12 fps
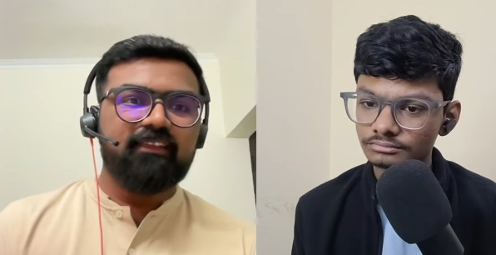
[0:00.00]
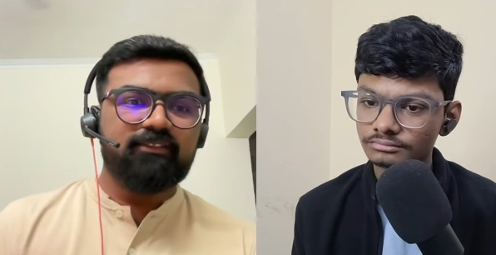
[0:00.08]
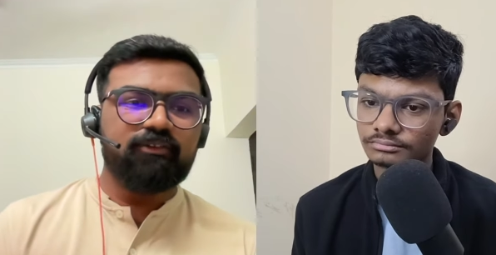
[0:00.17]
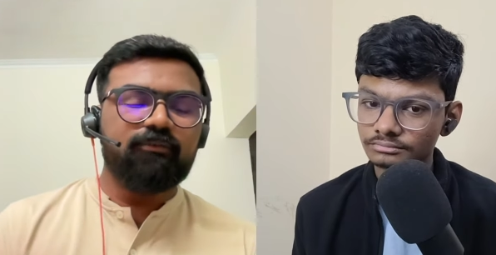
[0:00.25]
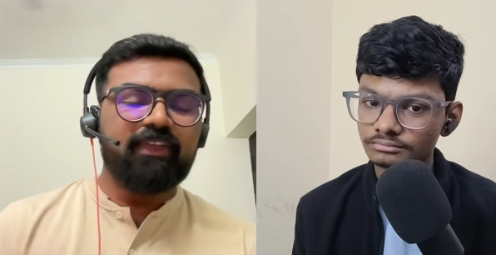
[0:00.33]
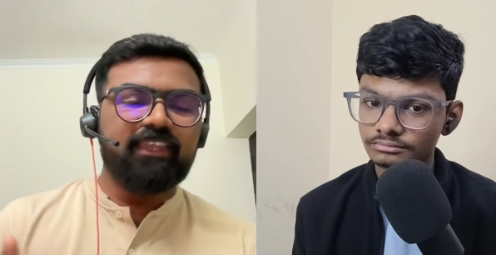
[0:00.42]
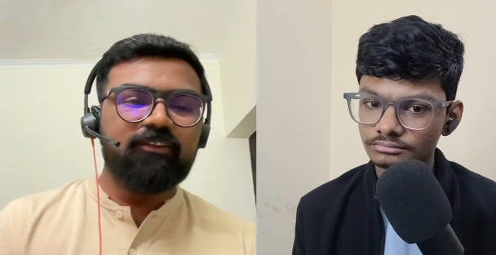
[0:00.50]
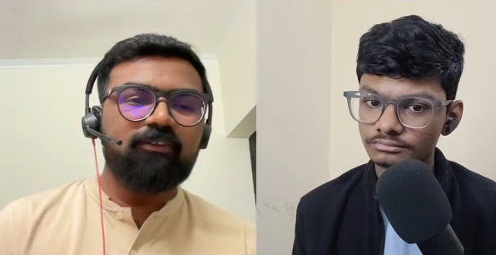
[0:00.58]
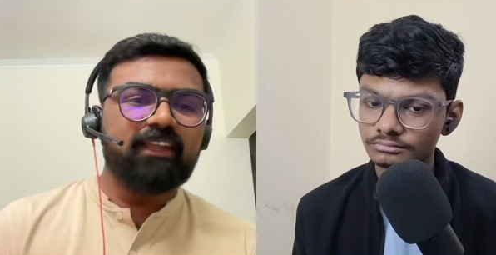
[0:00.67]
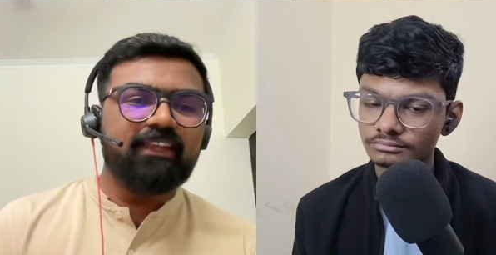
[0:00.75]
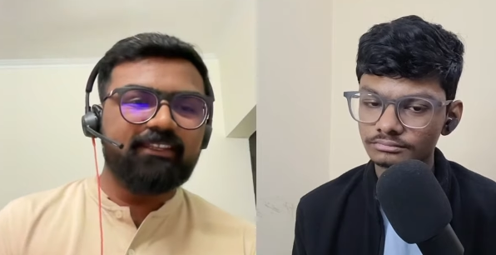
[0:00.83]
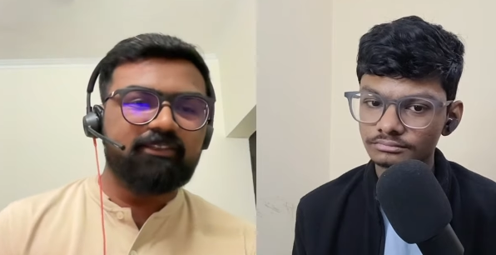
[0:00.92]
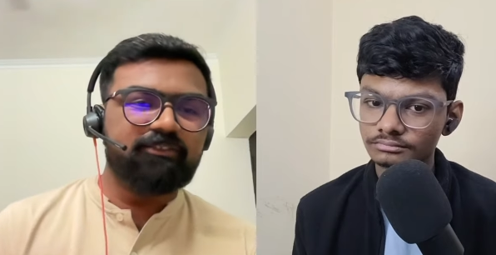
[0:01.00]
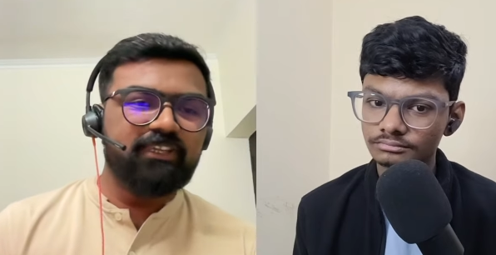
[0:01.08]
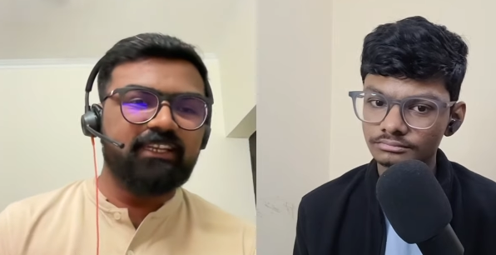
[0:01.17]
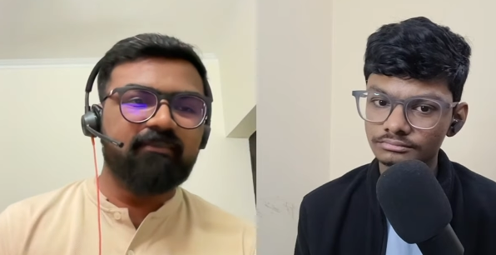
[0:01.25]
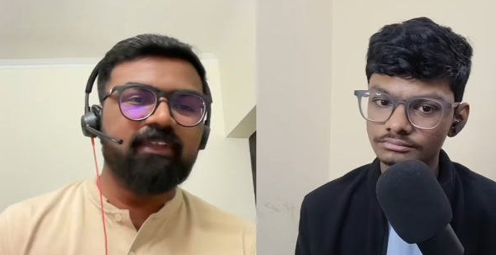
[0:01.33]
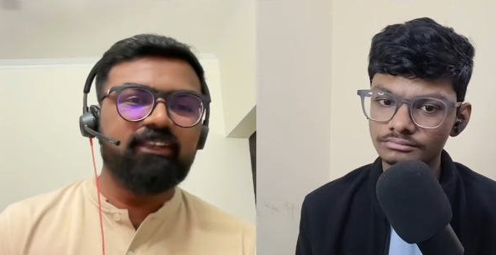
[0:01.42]
Speaker 1: so when you get
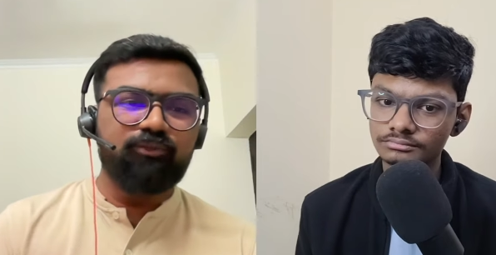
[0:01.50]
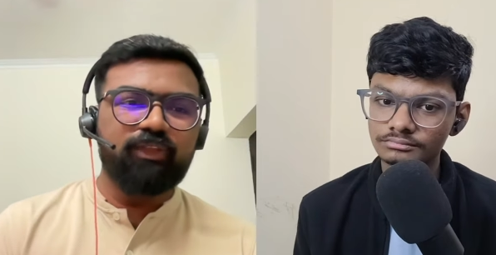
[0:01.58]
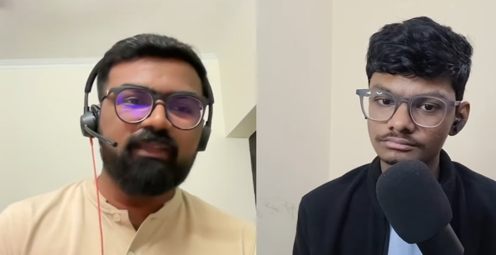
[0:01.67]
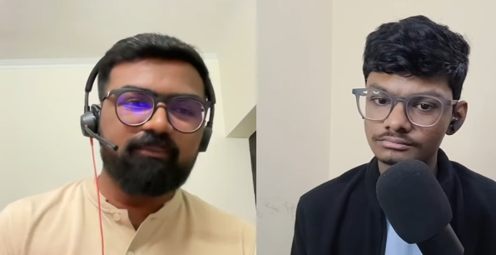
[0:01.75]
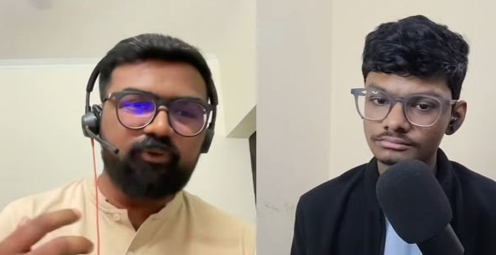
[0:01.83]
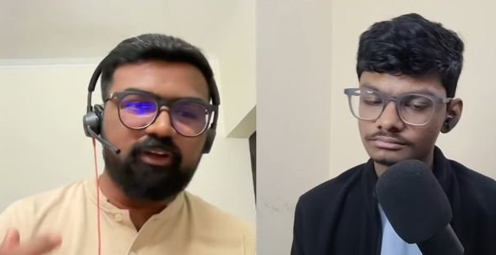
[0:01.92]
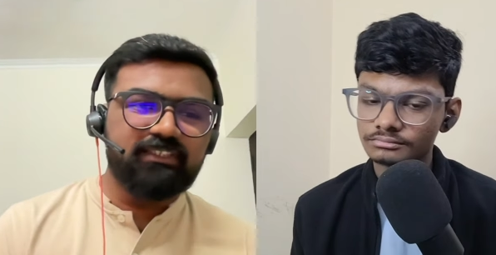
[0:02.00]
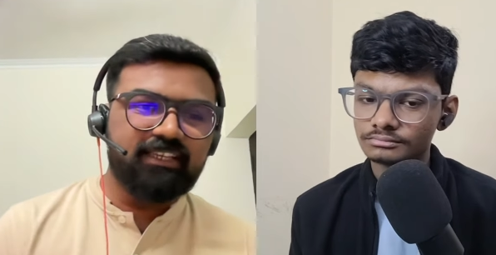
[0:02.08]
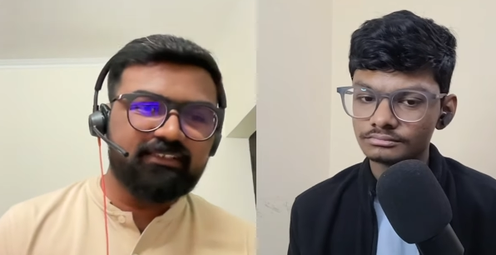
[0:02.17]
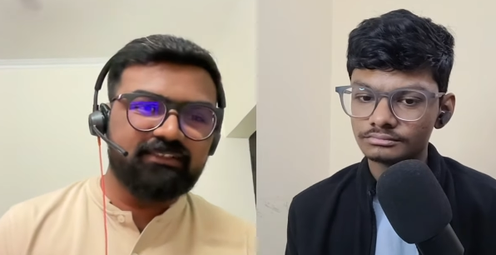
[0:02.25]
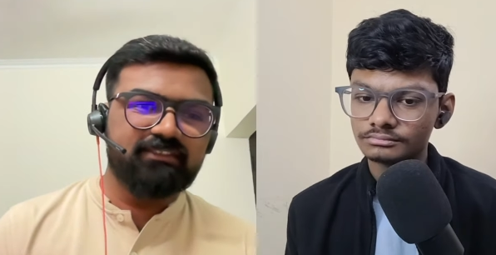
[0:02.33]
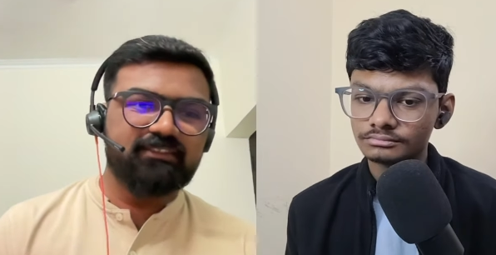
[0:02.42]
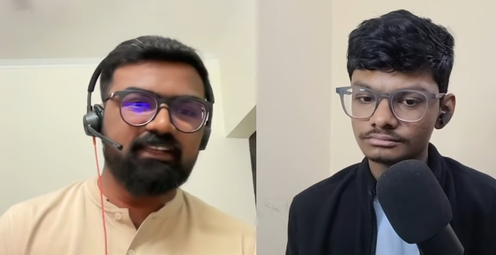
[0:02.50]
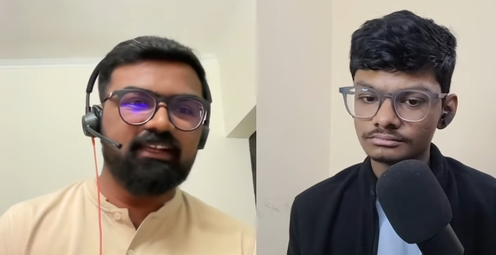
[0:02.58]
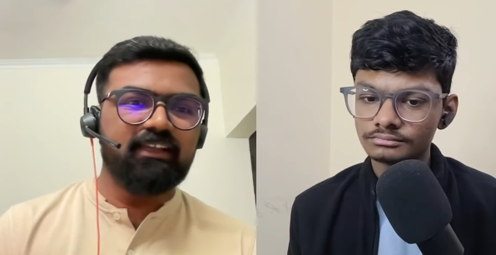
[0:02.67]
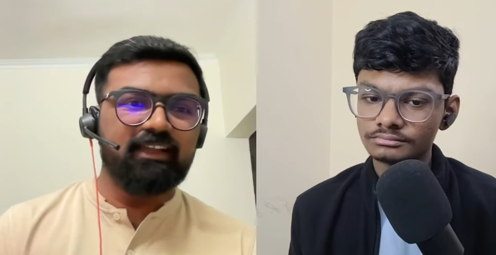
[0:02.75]
associated, mean doing projects uh,